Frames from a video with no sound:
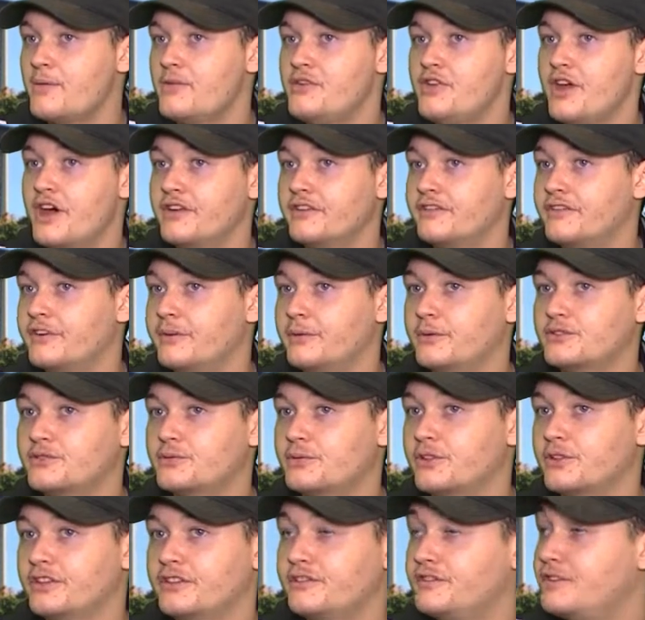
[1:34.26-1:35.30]
none of it
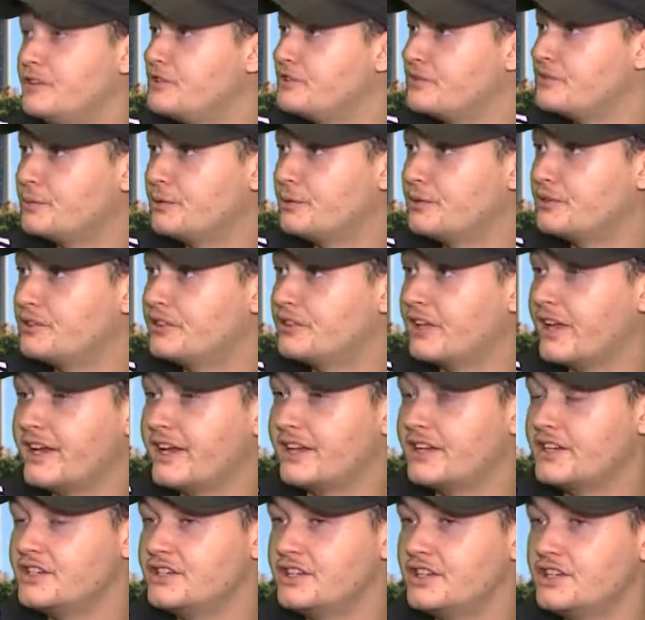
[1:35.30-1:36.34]
was really feasible to
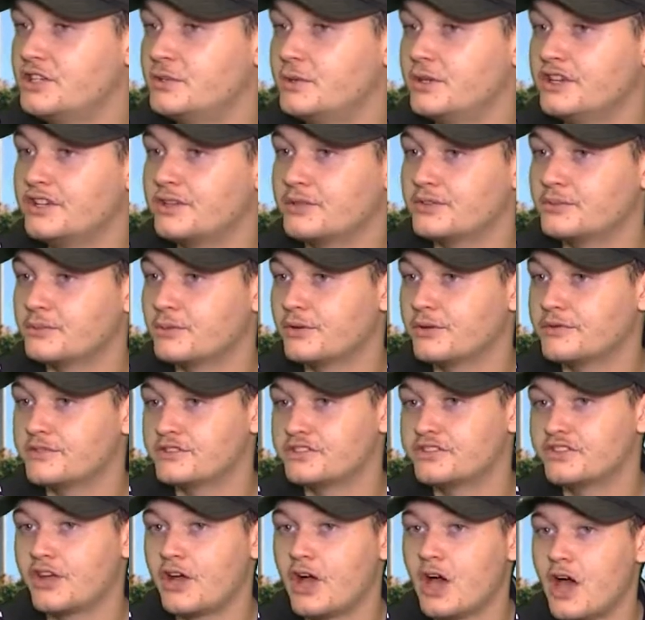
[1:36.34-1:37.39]
like continue with. It was more of
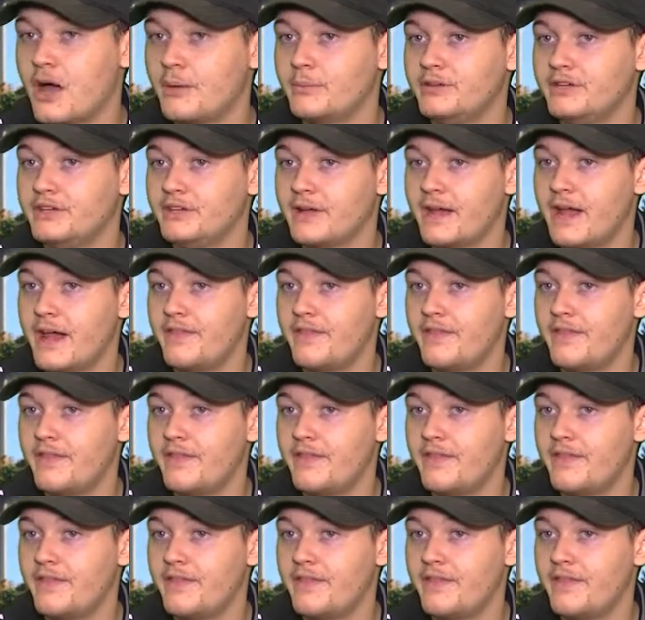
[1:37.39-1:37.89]
just a hobby.